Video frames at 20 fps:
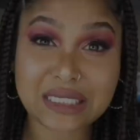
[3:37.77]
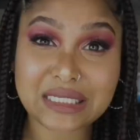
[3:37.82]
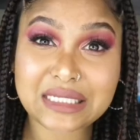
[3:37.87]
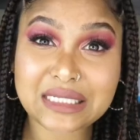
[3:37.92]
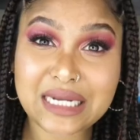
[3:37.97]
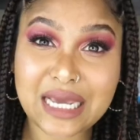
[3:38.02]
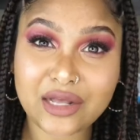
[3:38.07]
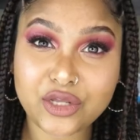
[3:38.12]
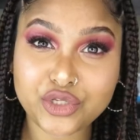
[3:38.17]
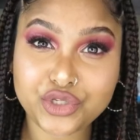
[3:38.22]

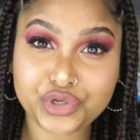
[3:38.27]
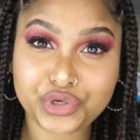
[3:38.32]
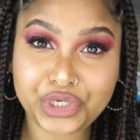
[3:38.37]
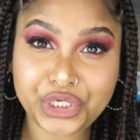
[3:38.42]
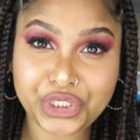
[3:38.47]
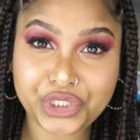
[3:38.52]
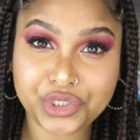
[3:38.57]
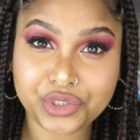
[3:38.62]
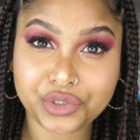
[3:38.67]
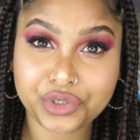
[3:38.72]
snail
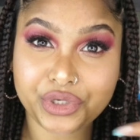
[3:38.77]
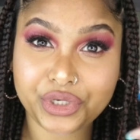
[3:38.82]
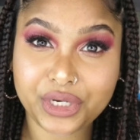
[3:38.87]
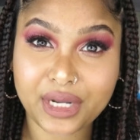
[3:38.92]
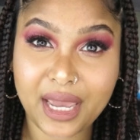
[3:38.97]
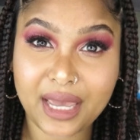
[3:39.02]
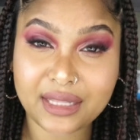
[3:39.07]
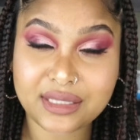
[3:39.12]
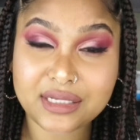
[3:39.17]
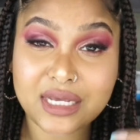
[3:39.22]
secretion
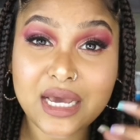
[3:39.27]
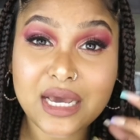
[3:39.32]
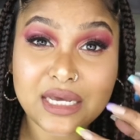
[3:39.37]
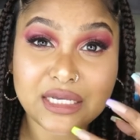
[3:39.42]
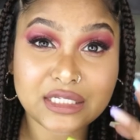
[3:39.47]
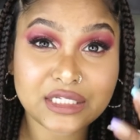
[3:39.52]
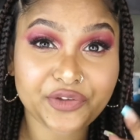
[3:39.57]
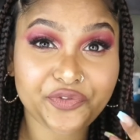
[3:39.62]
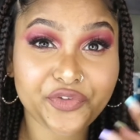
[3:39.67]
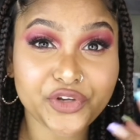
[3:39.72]
creates
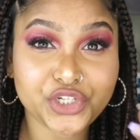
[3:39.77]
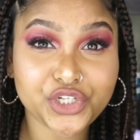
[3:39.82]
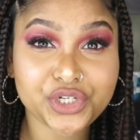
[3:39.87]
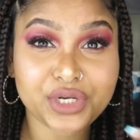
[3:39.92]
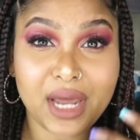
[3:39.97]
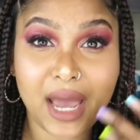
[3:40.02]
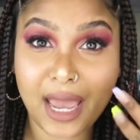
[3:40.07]
sufficient